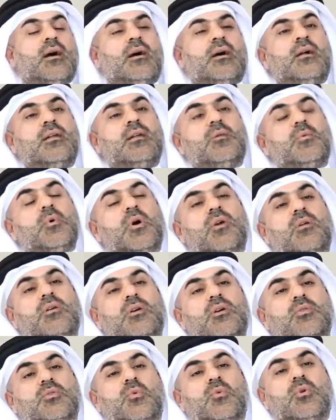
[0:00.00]
We are
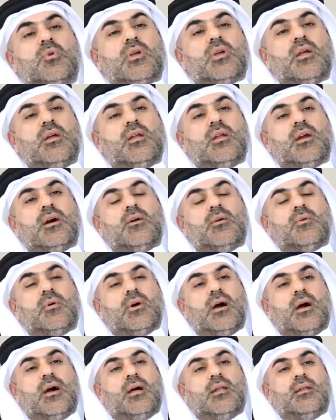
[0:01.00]
not working now
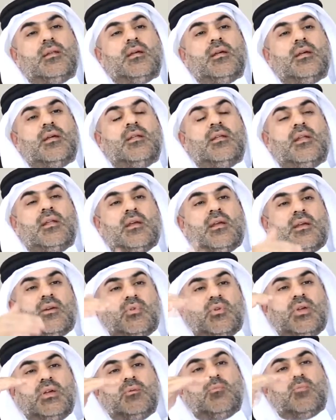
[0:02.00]
in a
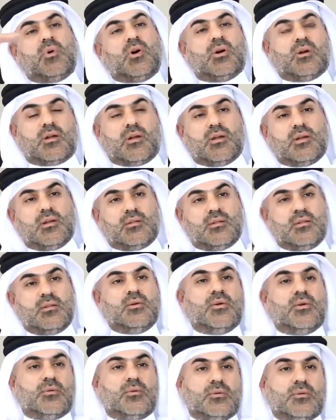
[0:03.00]
cream market,
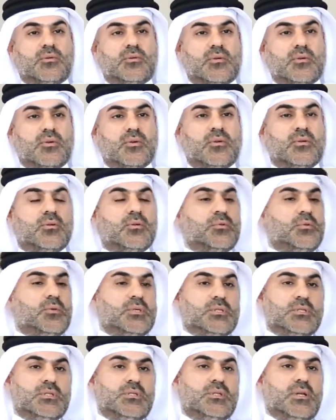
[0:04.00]
no. We're
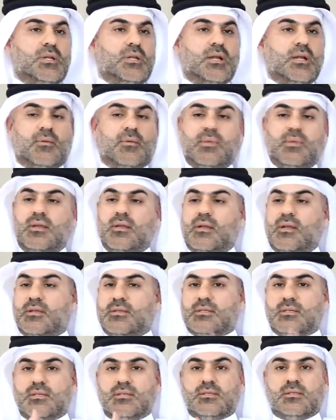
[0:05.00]
still,
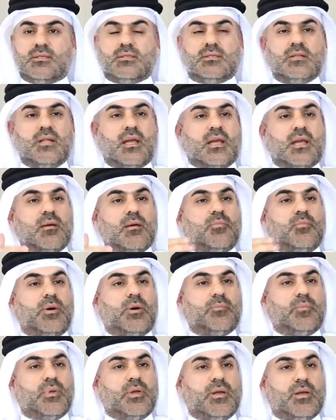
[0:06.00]
it's like a
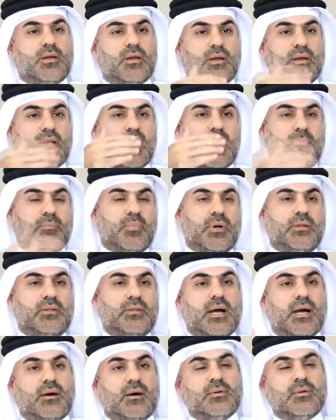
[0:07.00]
bumpy up and
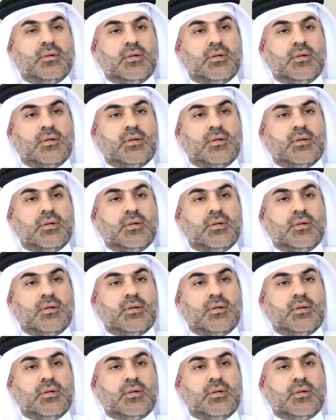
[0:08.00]
down.